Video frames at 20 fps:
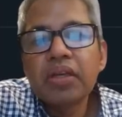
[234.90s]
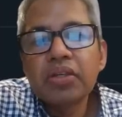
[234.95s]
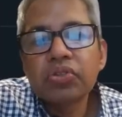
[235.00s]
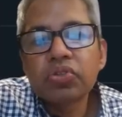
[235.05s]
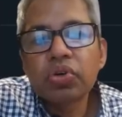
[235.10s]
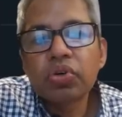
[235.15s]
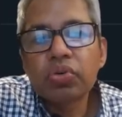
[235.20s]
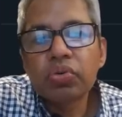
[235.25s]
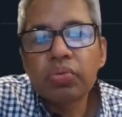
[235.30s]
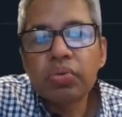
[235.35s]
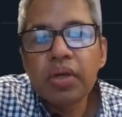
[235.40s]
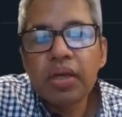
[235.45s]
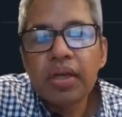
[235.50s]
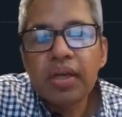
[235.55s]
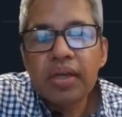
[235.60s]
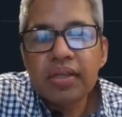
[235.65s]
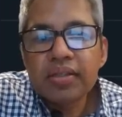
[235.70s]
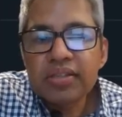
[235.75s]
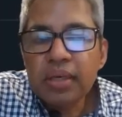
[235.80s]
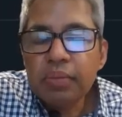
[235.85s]
So
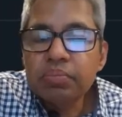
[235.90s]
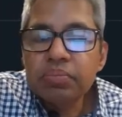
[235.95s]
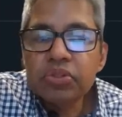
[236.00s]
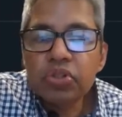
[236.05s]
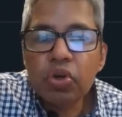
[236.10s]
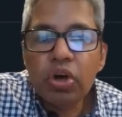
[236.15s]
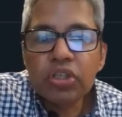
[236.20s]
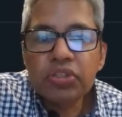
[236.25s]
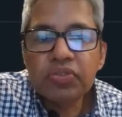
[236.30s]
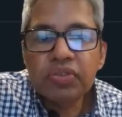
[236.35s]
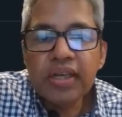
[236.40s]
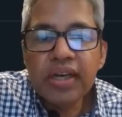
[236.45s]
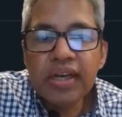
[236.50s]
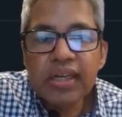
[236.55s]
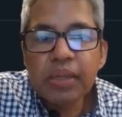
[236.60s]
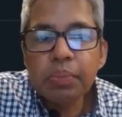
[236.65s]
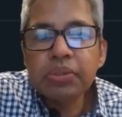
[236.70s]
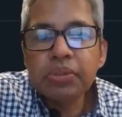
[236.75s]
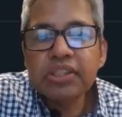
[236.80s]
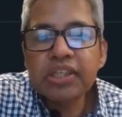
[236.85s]
some stocks with
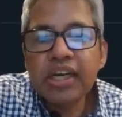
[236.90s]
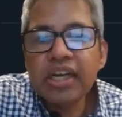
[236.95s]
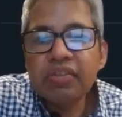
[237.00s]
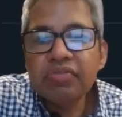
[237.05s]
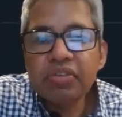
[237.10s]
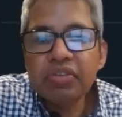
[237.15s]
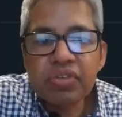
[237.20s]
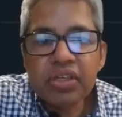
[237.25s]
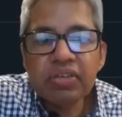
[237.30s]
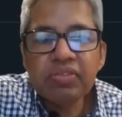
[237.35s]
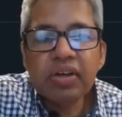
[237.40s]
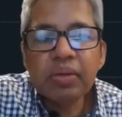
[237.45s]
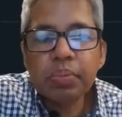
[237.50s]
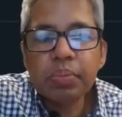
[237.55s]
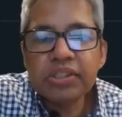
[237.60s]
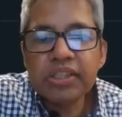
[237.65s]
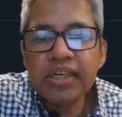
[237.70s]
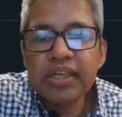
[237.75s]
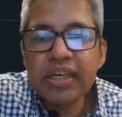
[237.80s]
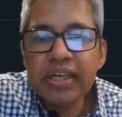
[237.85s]
80%, 51%,
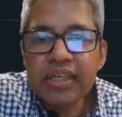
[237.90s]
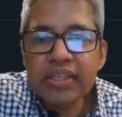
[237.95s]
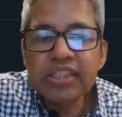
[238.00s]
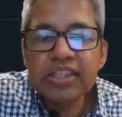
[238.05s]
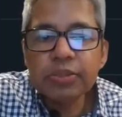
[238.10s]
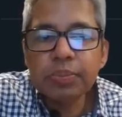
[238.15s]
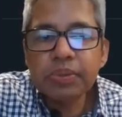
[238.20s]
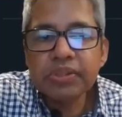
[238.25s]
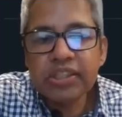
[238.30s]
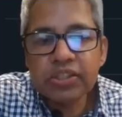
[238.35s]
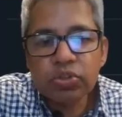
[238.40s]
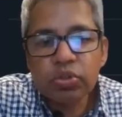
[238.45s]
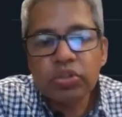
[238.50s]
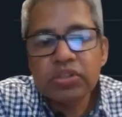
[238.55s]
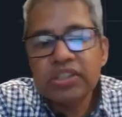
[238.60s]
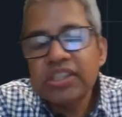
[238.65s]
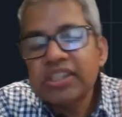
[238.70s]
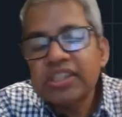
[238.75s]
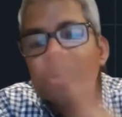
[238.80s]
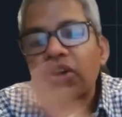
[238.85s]
86%. So
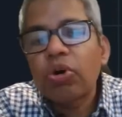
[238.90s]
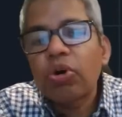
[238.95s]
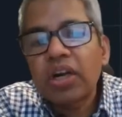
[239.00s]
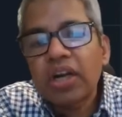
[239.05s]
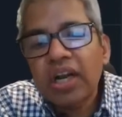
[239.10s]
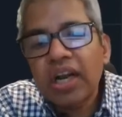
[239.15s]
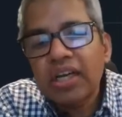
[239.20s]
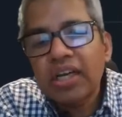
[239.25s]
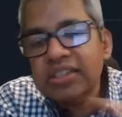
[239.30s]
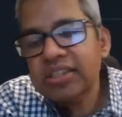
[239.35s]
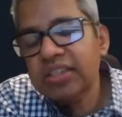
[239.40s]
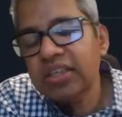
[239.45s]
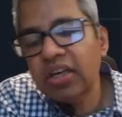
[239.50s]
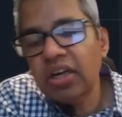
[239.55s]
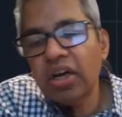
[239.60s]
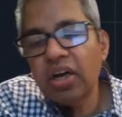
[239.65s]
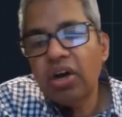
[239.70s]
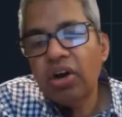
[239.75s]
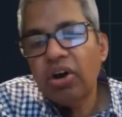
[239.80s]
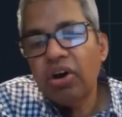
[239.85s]
see the contrast
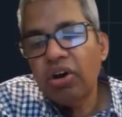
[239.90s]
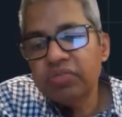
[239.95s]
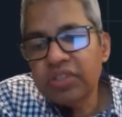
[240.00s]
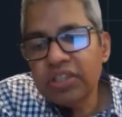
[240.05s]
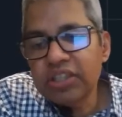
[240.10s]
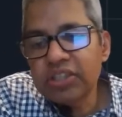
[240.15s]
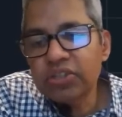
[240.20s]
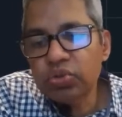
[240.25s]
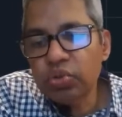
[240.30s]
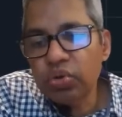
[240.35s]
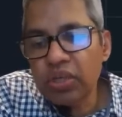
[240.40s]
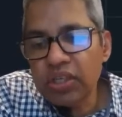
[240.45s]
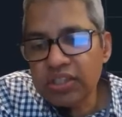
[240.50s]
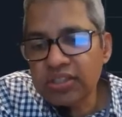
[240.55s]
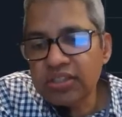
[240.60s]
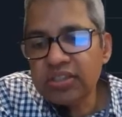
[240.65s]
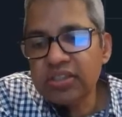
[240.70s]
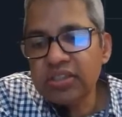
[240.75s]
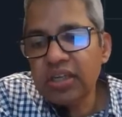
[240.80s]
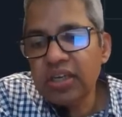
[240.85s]
of these two
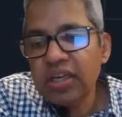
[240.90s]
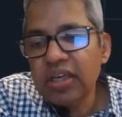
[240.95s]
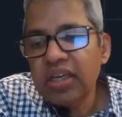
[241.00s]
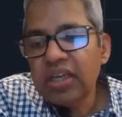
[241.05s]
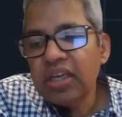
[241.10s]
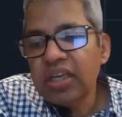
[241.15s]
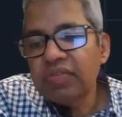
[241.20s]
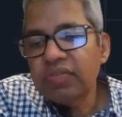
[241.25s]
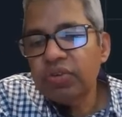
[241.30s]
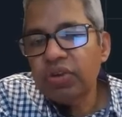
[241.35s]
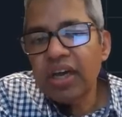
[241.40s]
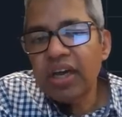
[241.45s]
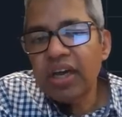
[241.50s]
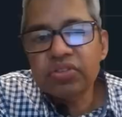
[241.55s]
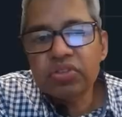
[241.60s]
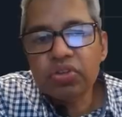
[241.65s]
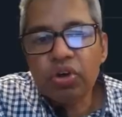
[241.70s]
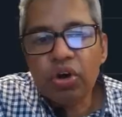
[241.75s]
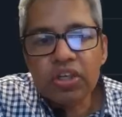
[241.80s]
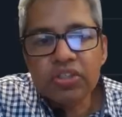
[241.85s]
lists. If you
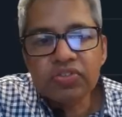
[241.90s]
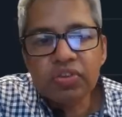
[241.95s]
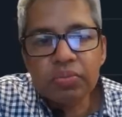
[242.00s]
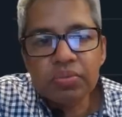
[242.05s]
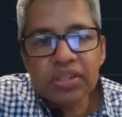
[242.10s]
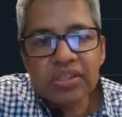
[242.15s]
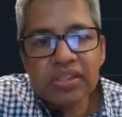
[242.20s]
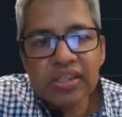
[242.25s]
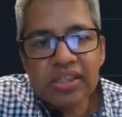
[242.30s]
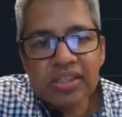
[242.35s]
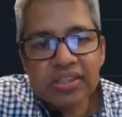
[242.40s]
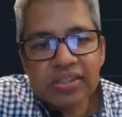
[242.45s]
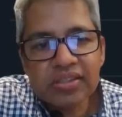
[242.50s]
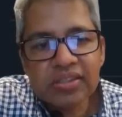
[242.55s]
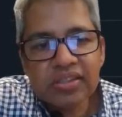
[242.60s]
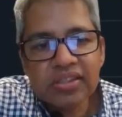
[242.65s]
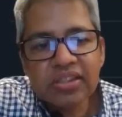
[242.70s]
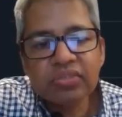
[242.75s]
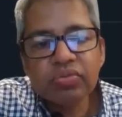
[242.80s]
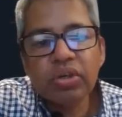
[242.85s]
stocks from this list,
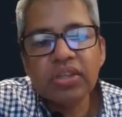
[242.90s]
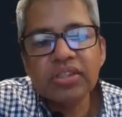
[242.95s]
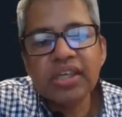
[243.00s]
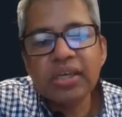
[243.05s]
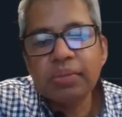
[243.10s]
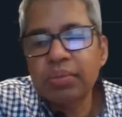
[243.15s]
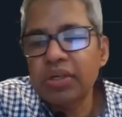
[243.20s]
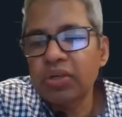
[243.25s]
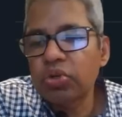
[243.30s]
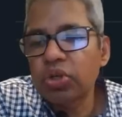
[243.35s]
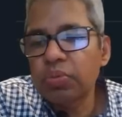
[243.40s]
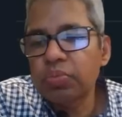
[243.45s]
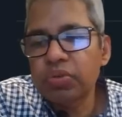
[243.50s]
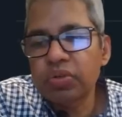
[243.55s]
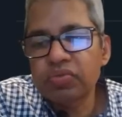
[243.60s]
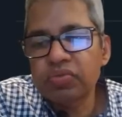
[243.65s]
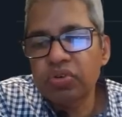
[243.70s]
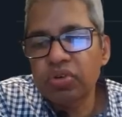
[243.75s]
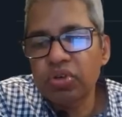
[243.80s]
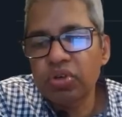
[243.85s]
this is what is happening to your
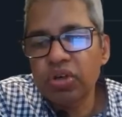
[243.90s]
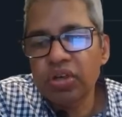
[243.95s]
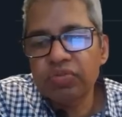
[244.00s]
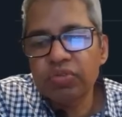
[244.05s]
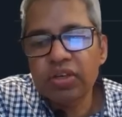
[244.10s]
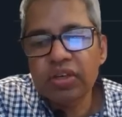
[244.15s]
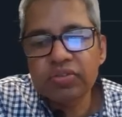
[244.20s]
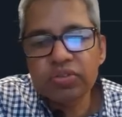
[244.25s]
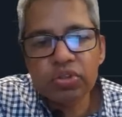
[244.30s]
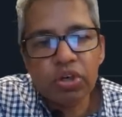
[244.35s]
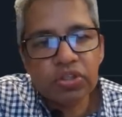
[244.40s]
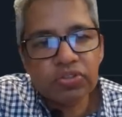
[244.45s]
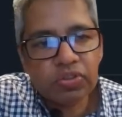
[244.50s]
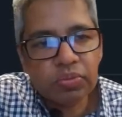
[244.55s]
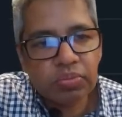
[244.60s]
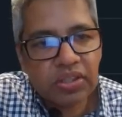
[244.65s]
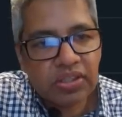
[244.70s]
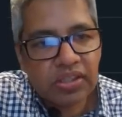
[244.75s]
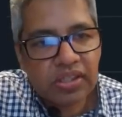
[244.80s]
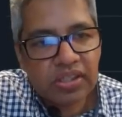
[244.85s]
portfolio. If you have stocks
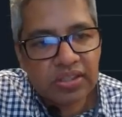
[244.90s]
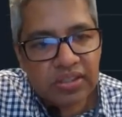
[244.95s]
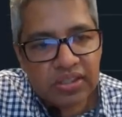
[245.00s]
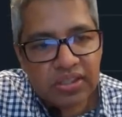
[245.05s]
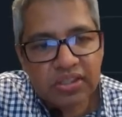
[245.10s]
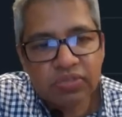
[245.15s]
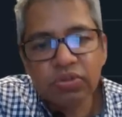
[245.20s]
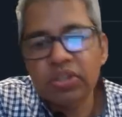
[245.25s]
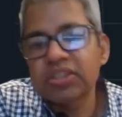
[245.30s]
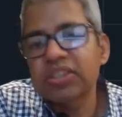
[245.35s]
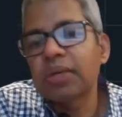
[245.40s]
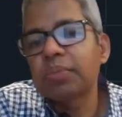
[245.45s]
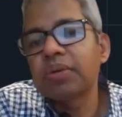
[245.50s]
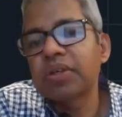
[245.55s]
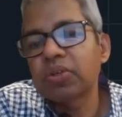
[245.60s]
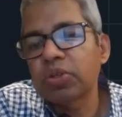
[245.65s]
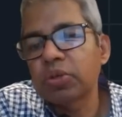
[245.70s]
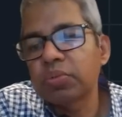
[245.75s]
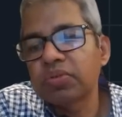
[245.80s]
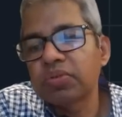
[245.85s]
from this list, this is what is
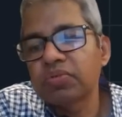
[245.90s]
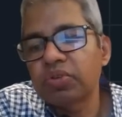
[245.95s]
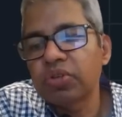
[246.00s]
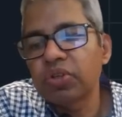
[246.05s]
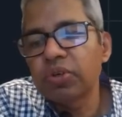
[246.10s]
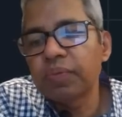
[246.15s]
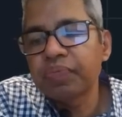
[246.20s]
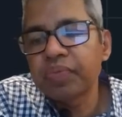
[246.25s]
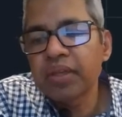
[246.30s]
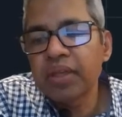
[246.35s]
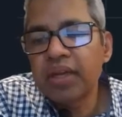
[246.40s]
happening to your portfolio.